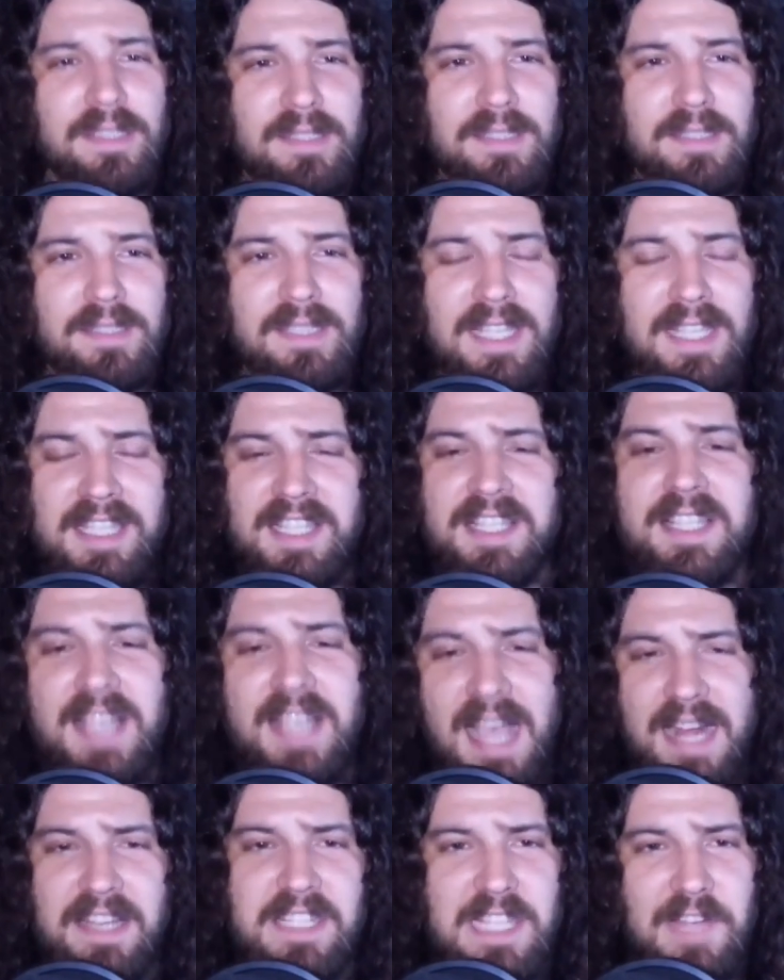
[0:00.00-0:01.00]
this is the
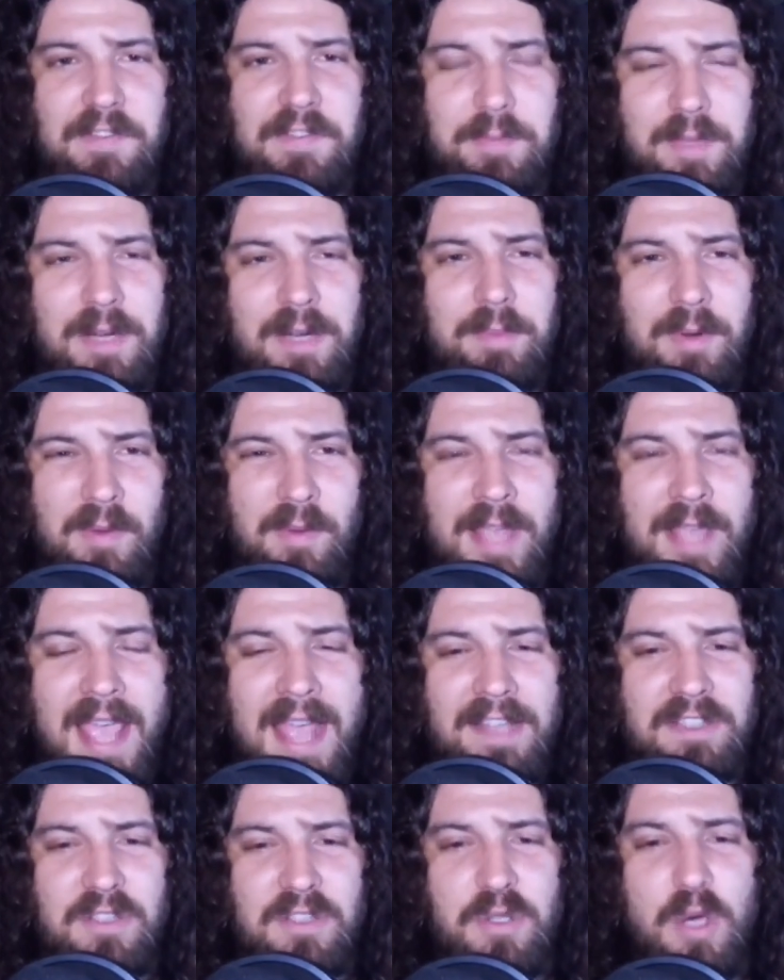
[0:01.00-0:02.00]
kind of stuff I'm going to be
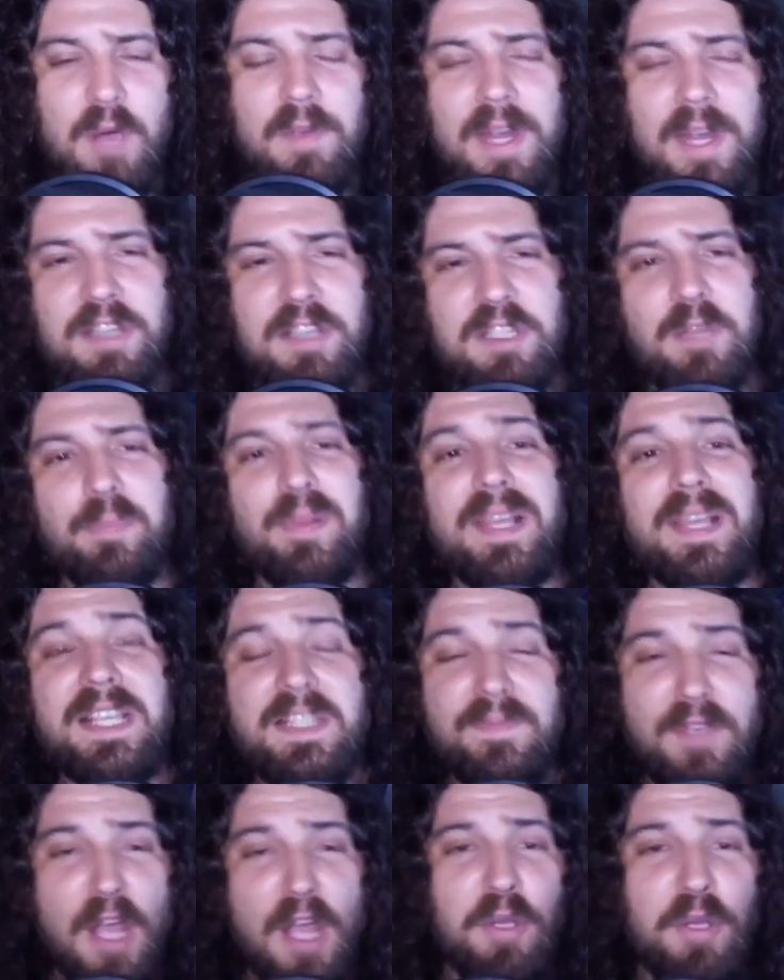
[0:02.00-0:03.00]
reacting to over here. So please,
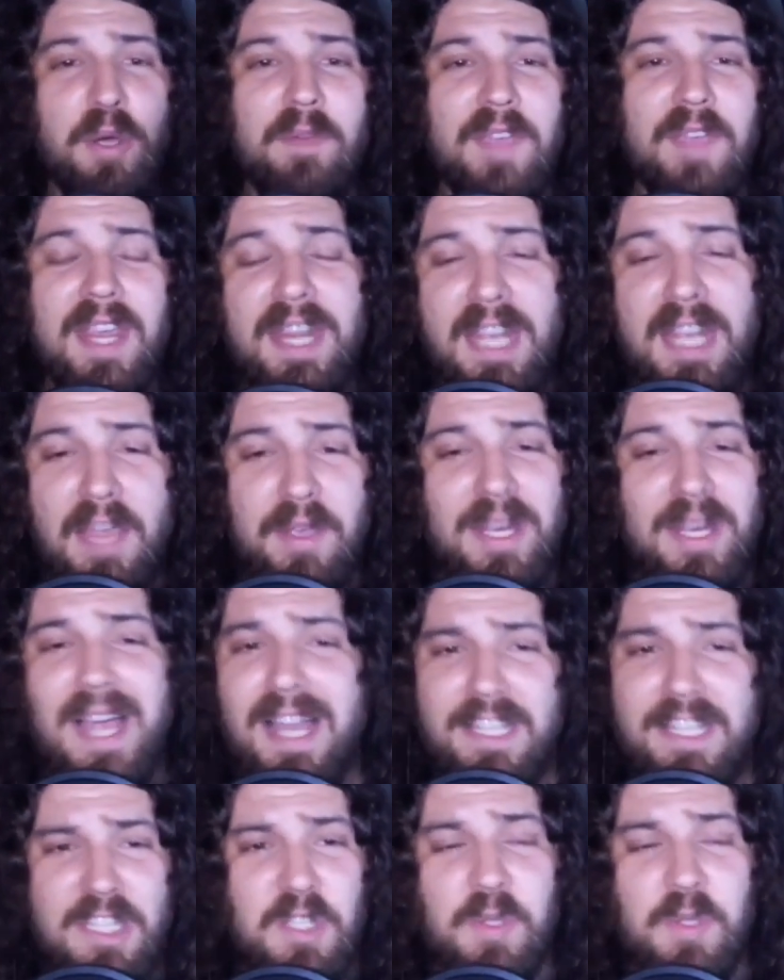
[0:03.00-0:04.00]
if y'all know of any other
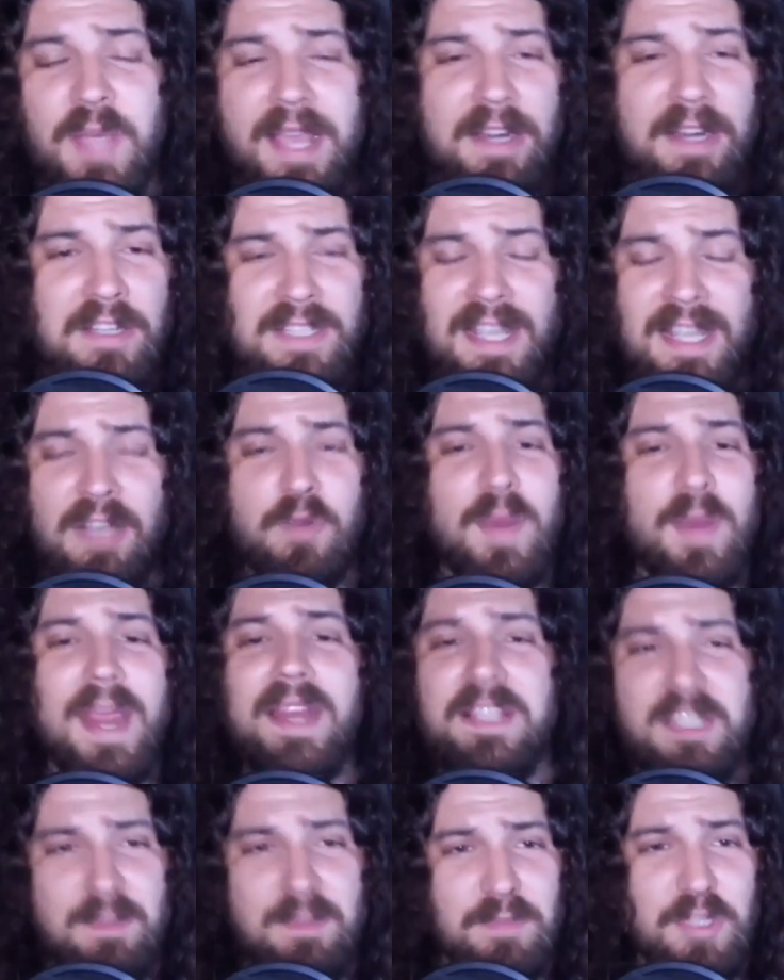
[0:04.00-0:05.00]
content creators that created
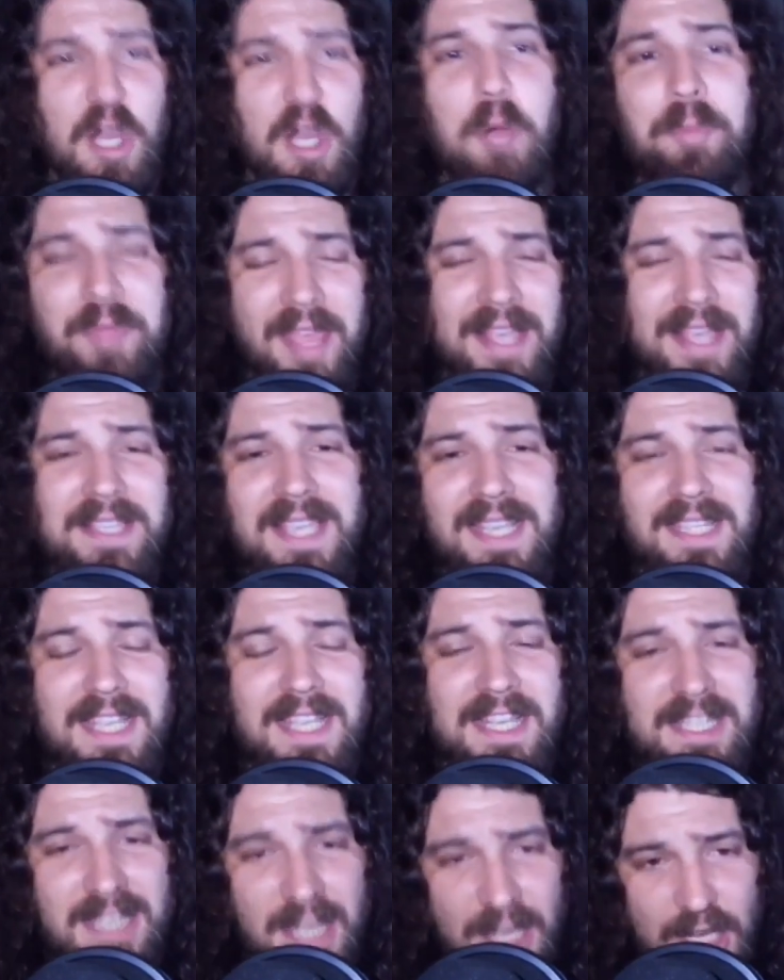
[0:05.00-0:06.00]
some dope things like
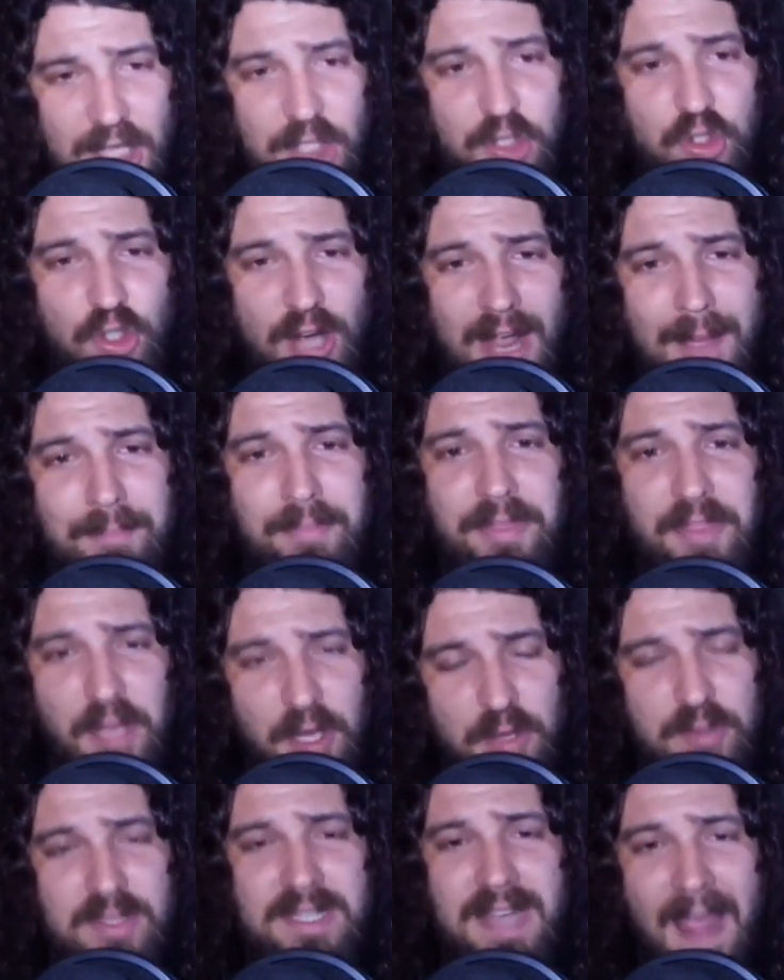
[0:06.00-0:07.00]
this, drop
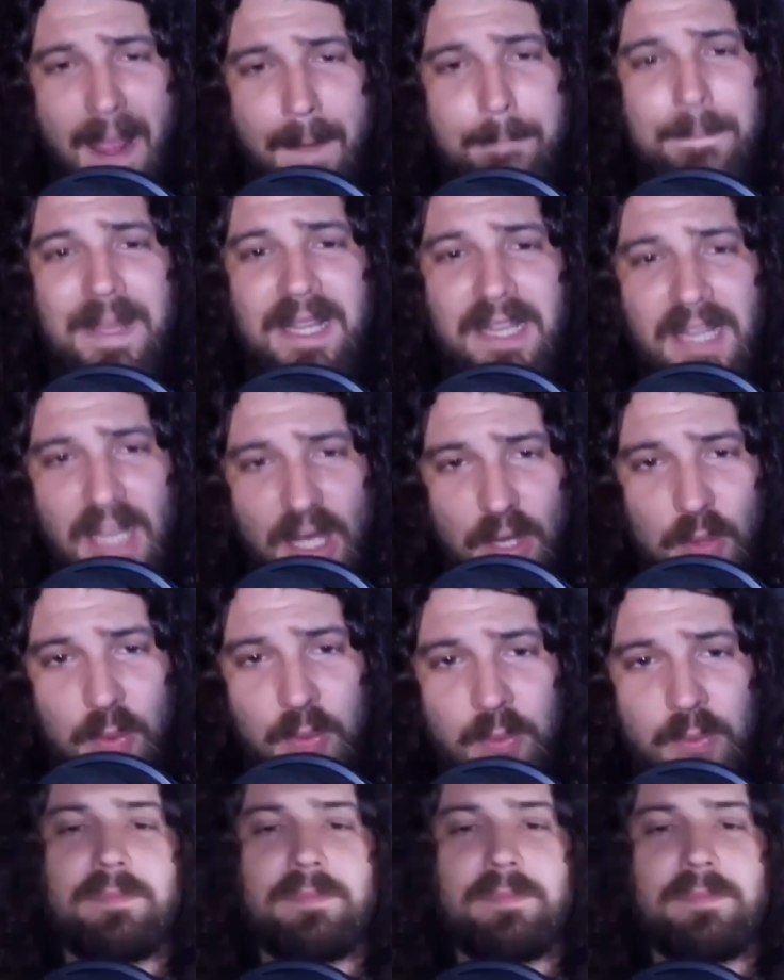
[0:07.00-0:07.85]
those down below.